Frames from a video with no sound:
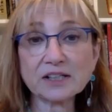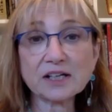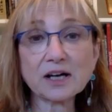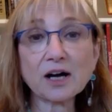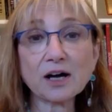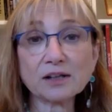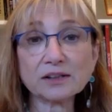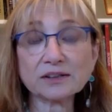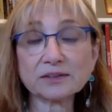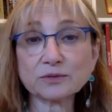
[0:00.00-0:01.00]

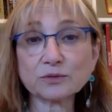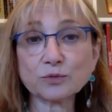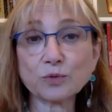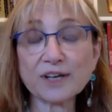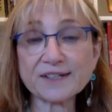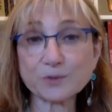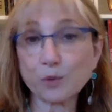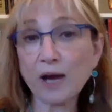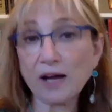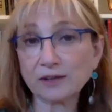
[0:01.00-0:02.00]
all was
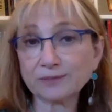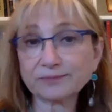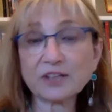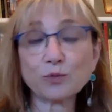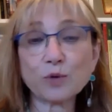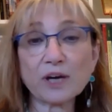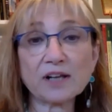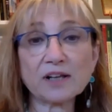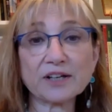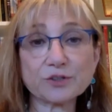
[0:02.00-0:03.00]
well and
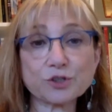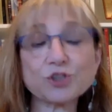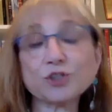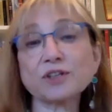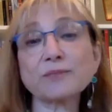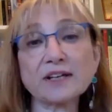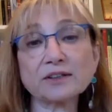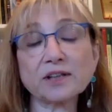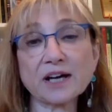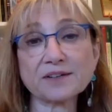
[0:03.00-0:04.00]
well understood. It made
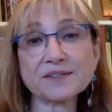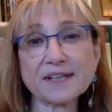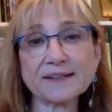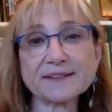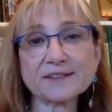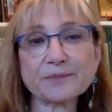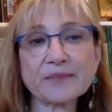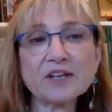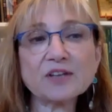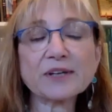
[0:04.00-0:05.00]
a lot of sense.
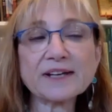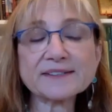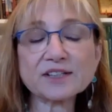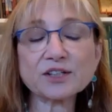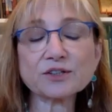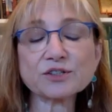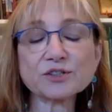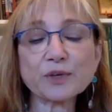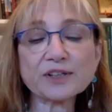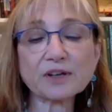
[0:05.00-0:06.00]
But as the years
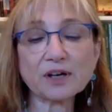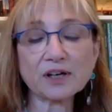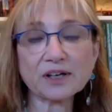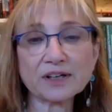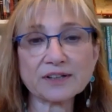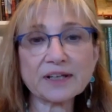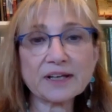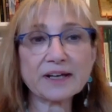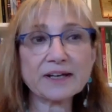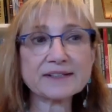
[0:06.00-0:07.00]
went on,
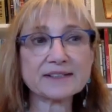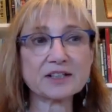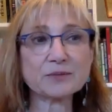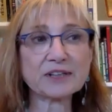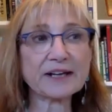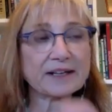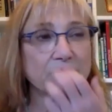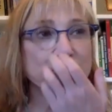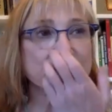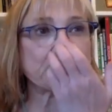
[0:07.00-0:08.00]
it seemed like
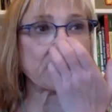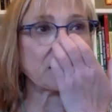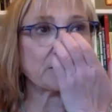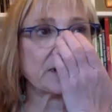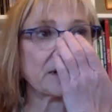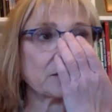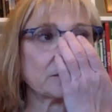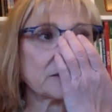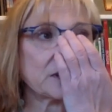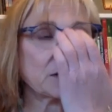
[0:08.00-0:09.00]
it was
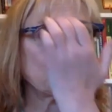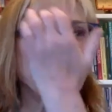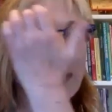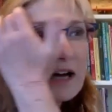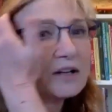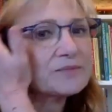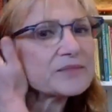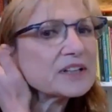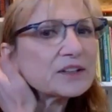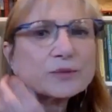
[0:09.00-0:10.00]
becoming, well,
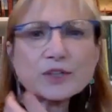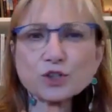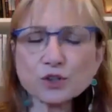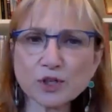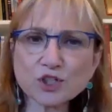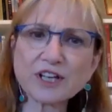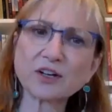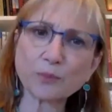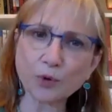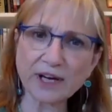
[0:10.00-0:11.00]
a little bit too much like
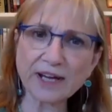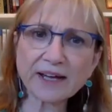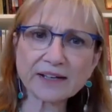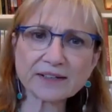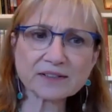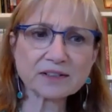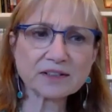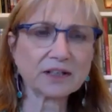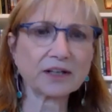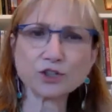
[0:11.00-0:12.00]
a brand,
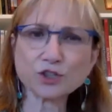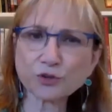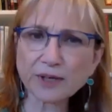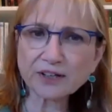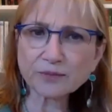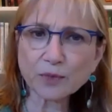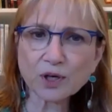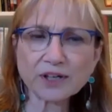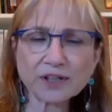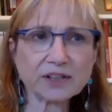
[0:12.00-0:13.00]
a
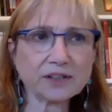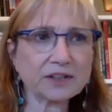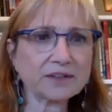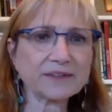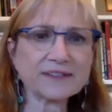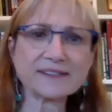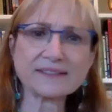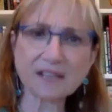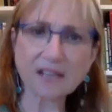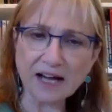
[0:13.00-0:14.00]
trademark. This
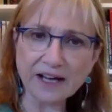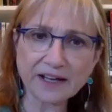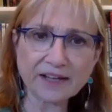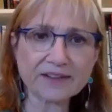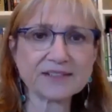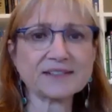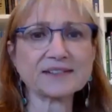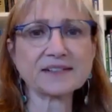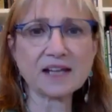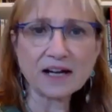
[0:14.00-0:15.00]
is Gaia, this
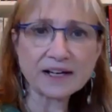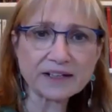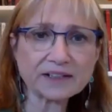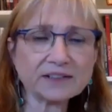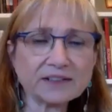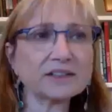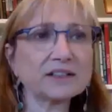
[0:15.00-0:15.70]
is Gaian.